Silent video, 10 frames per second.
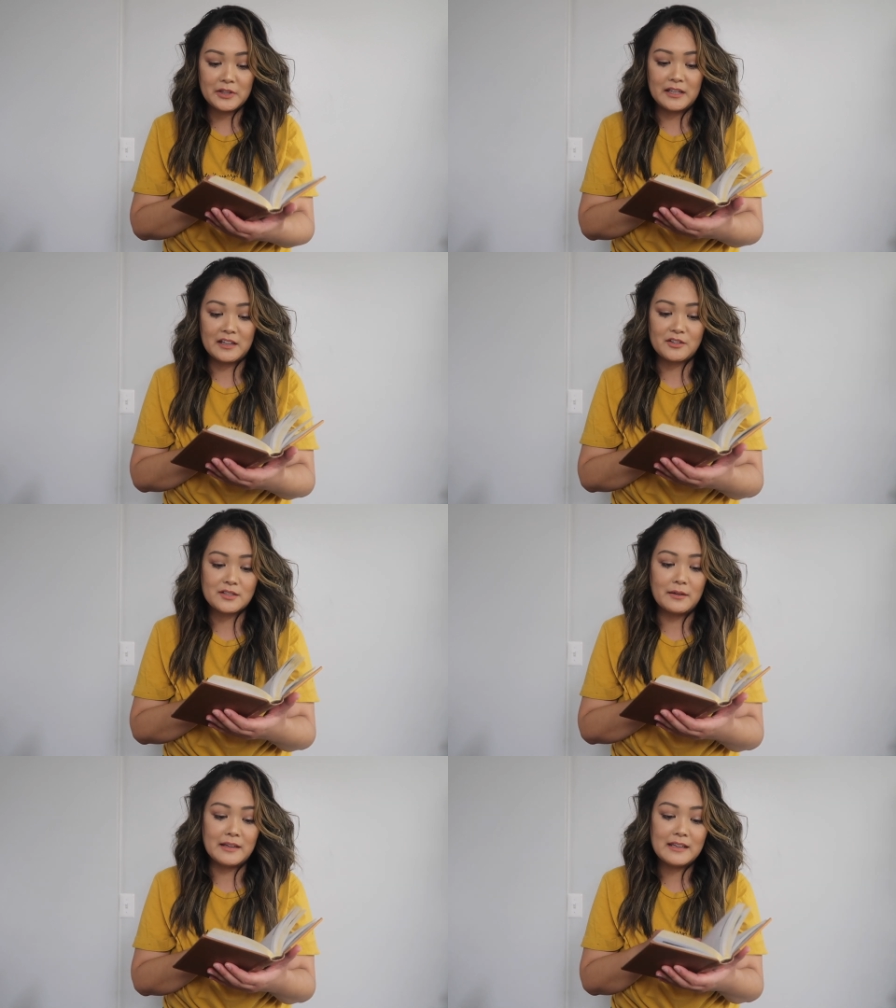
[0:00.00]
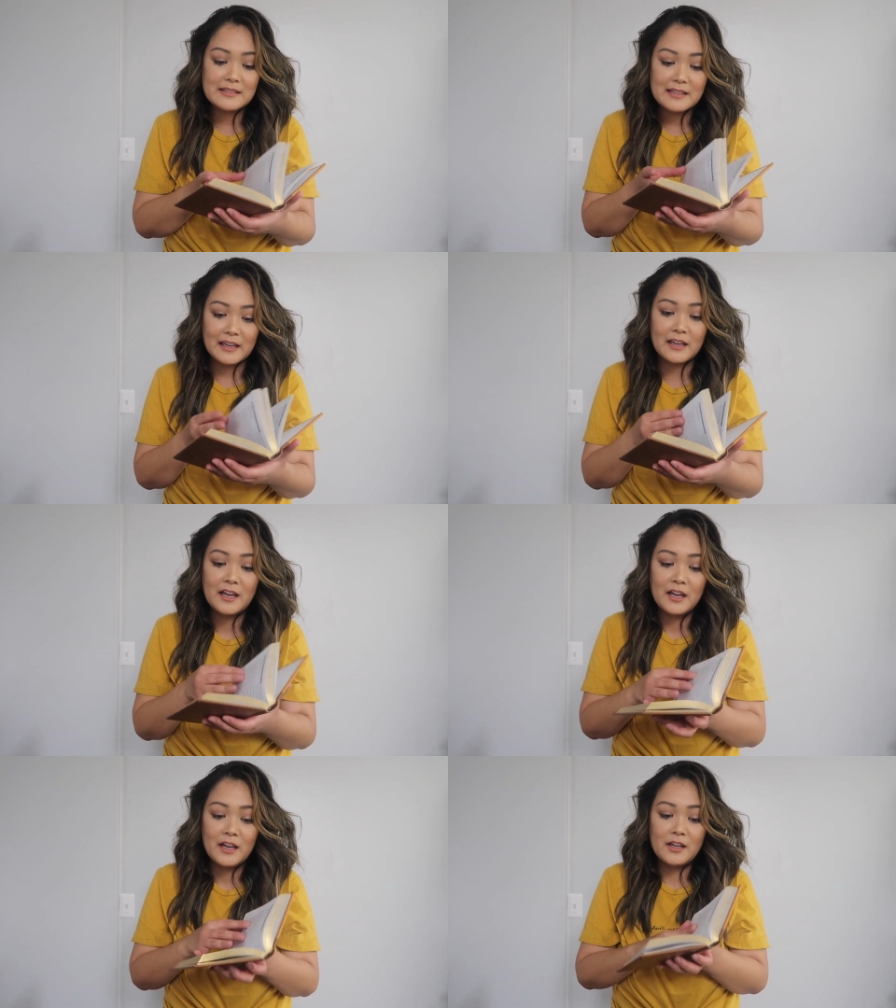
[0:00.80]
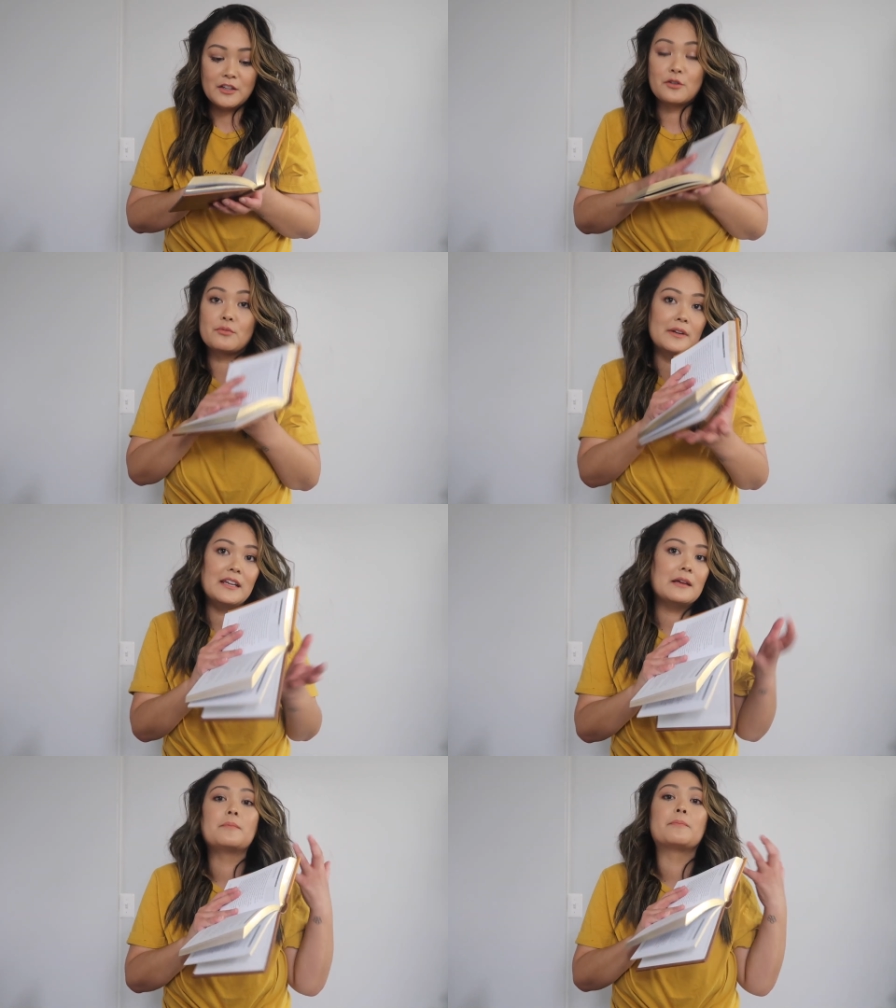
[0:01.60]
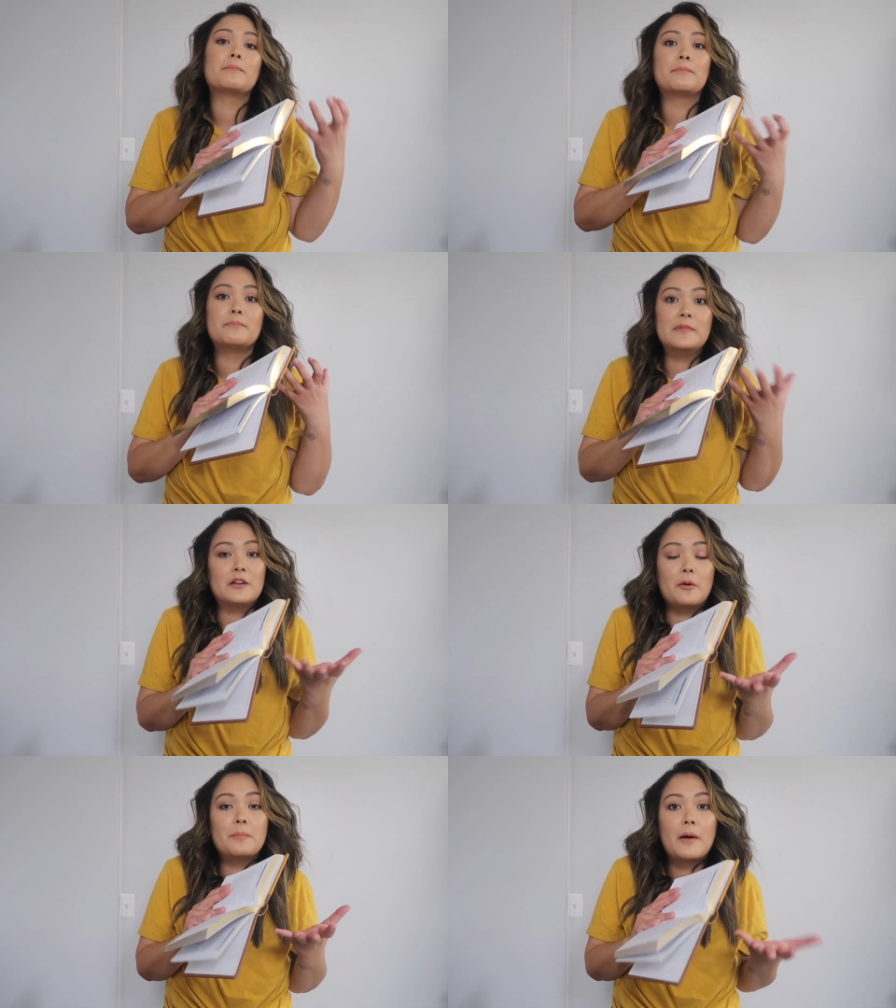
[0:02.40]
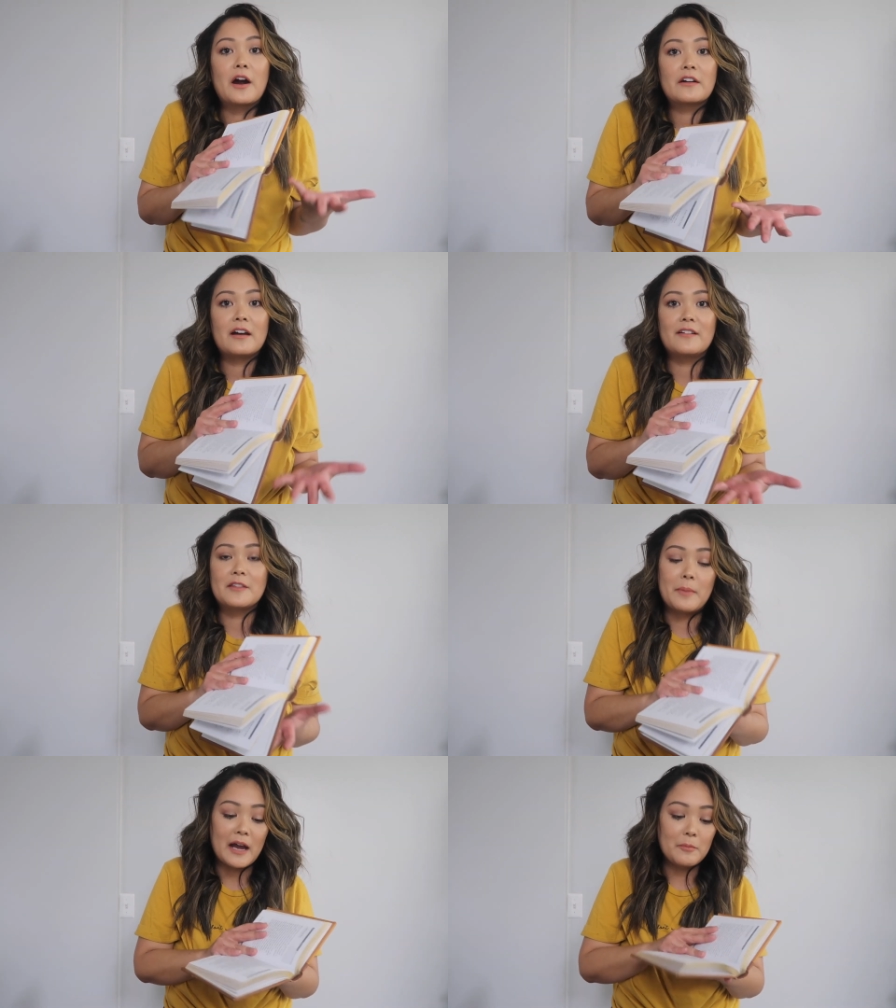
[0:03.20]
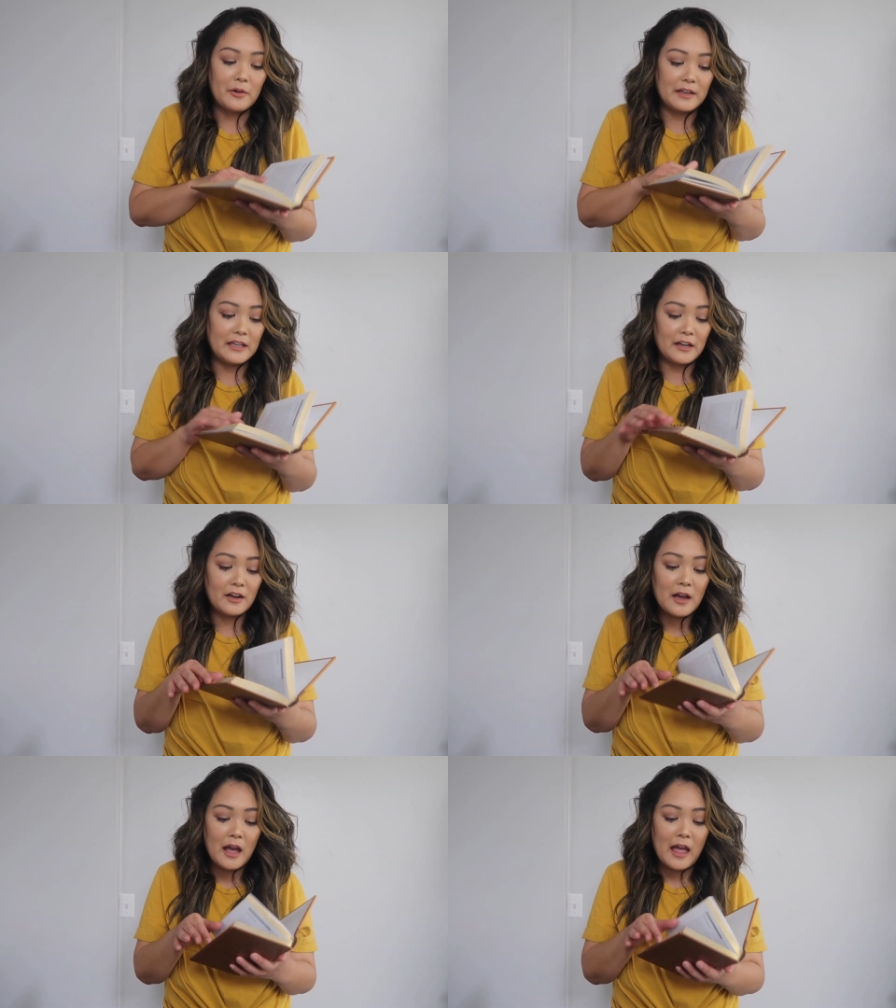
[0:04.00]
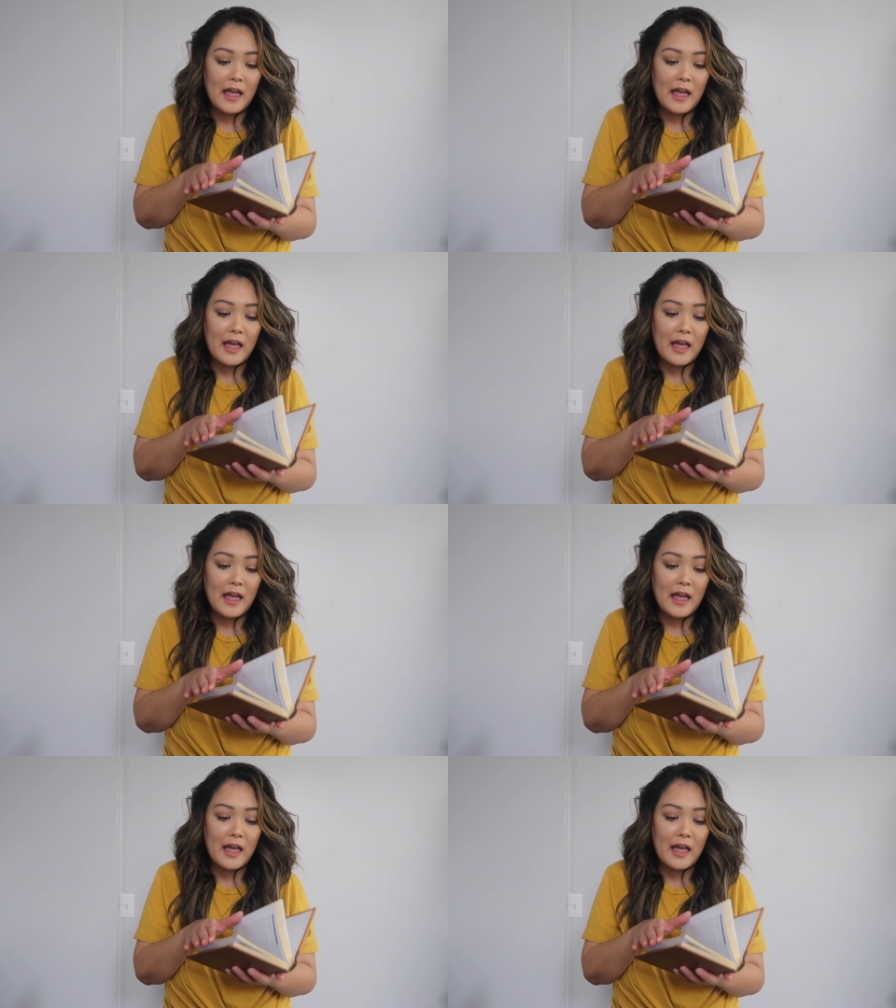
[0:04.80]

in here so it is like you're reading you know, part of the Bible in here.